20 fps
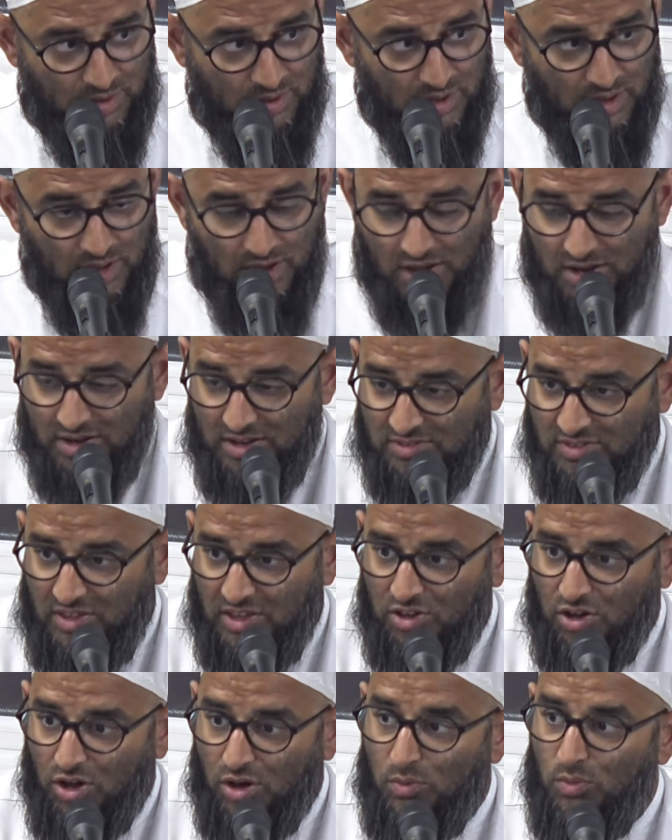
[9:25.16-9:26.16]
and they say,
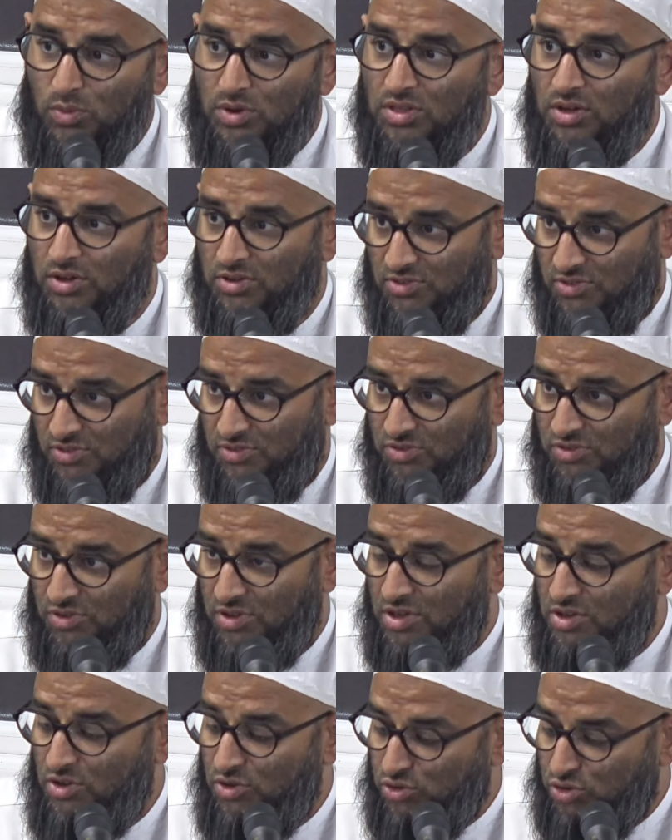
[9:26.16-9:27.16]
"Come with us."
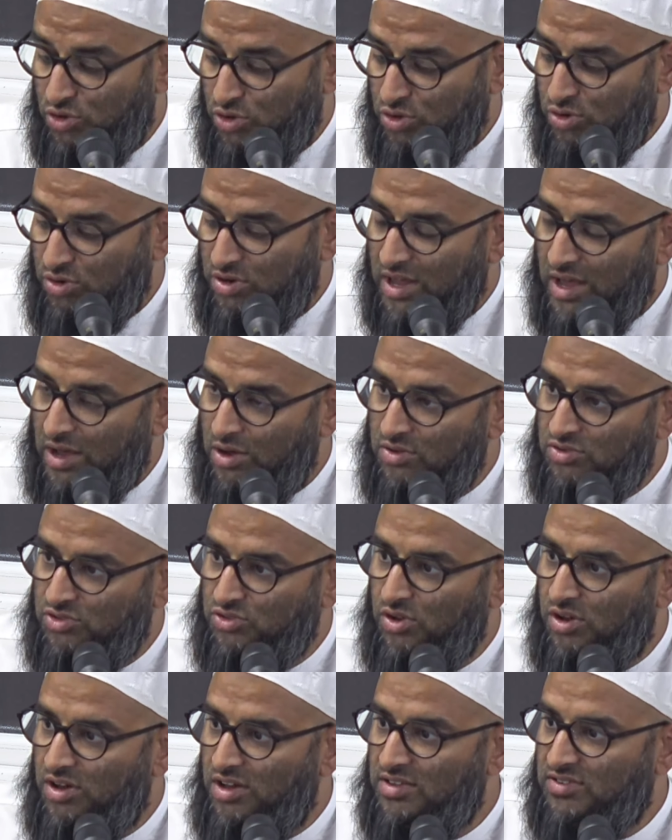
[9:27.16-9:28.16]
So you now
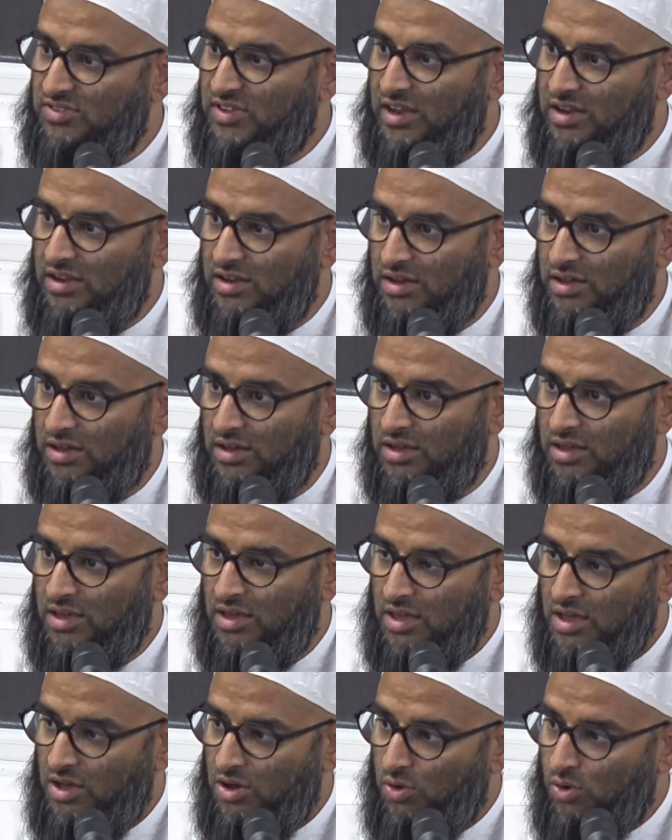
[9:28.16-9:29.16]
start ascending.
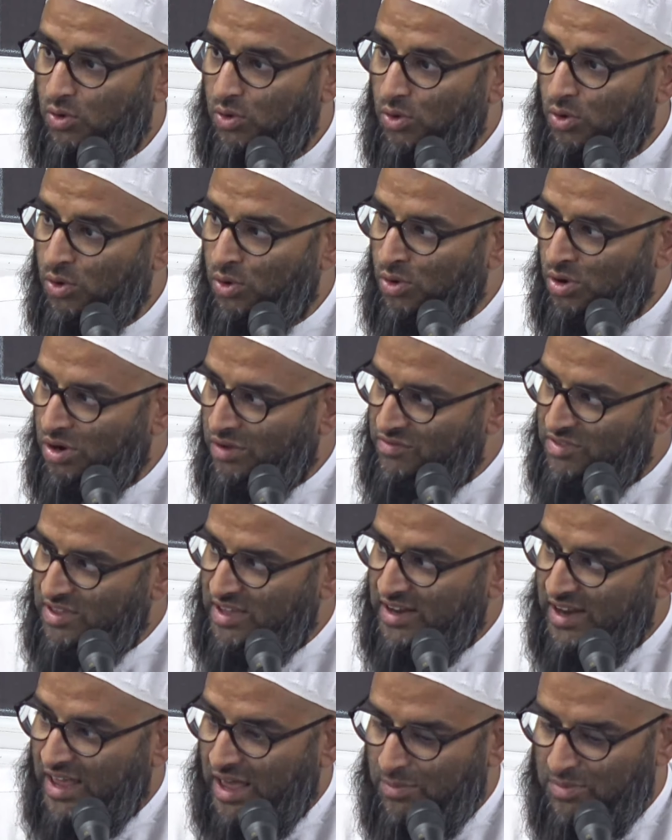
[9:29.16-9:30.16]
All of the
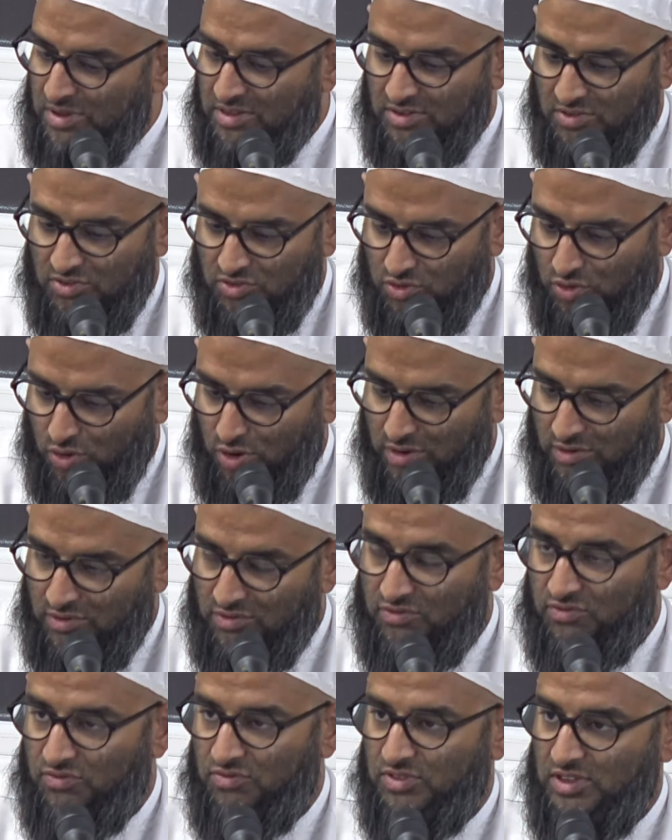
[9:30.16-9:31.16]
inhabitants
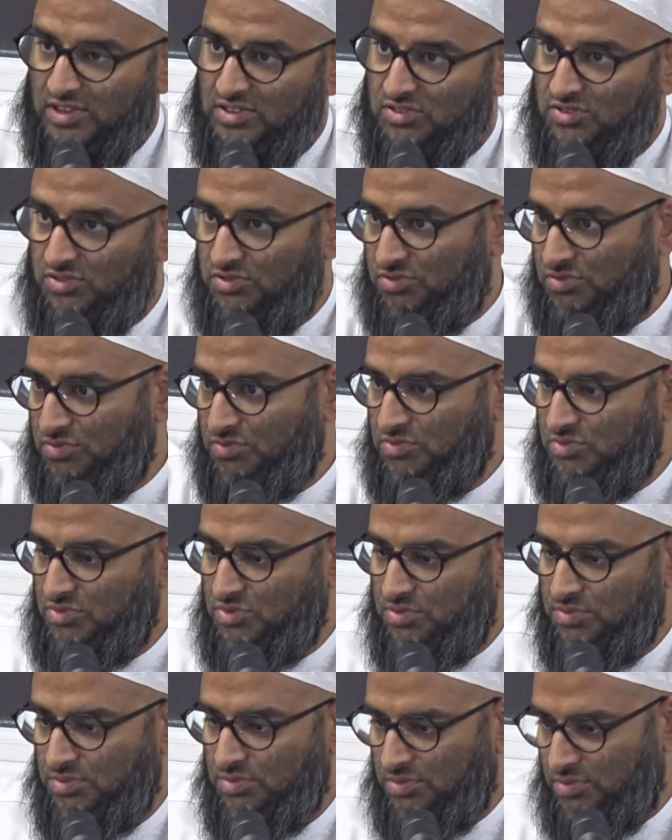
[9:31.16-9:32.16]
of this
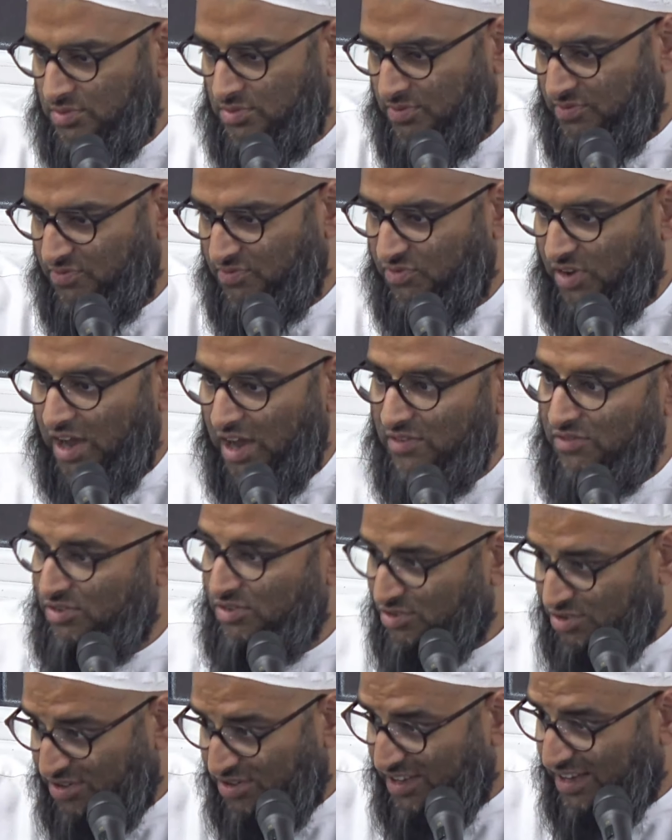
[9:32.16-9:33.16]

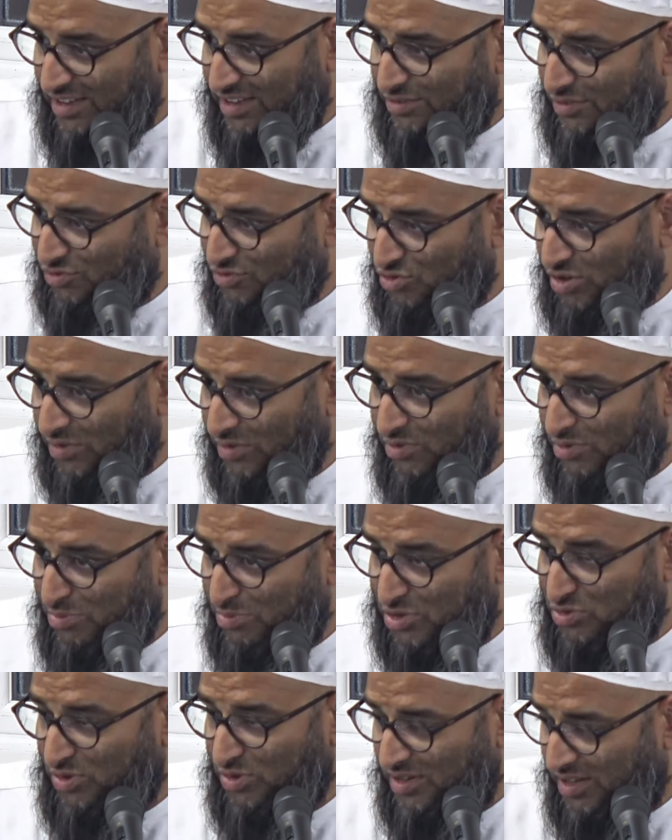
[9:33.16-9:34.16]
500 years of travel
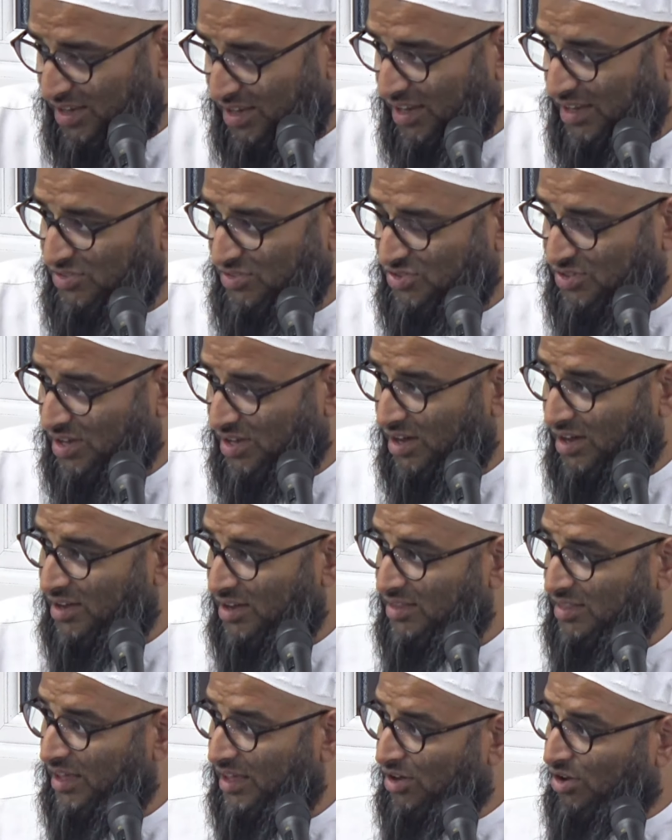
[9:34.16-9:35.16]
between each sky,
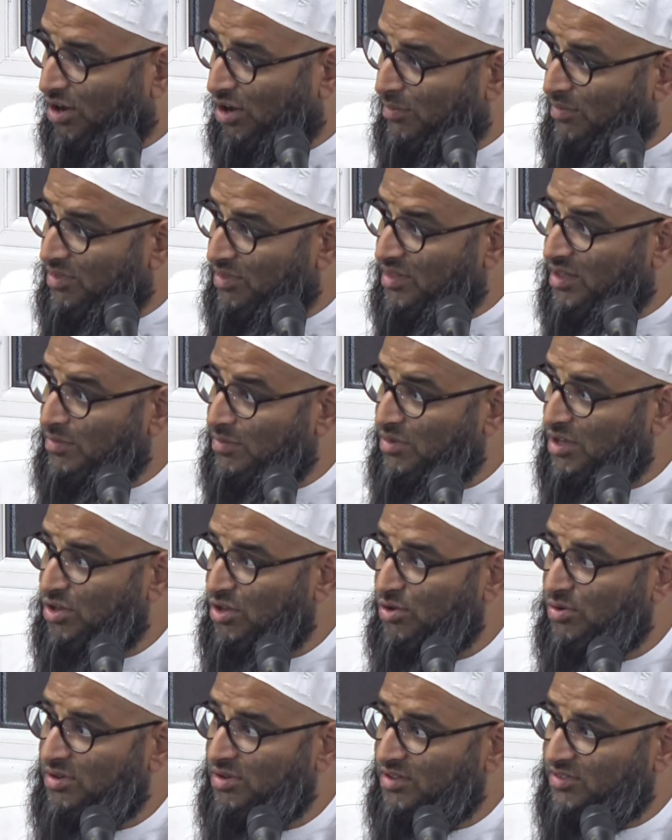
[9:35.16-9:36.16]
they come and they meet
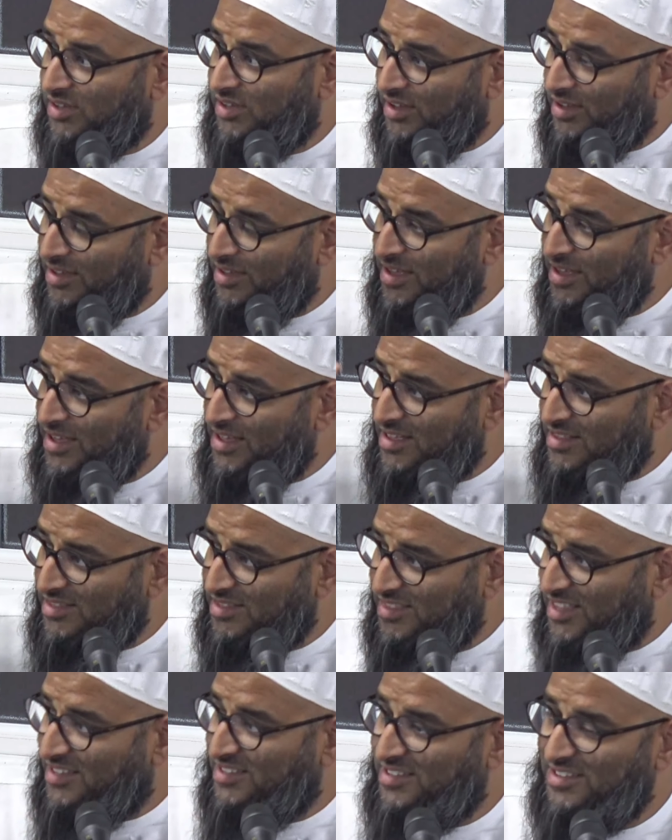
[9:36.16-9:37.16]
you and they say,
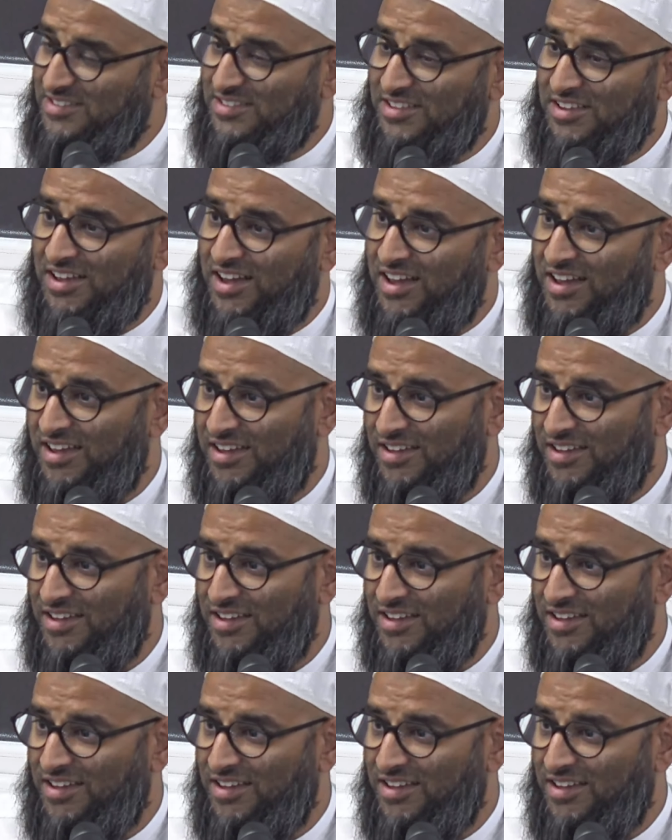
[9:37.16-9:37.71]
"This is the guy.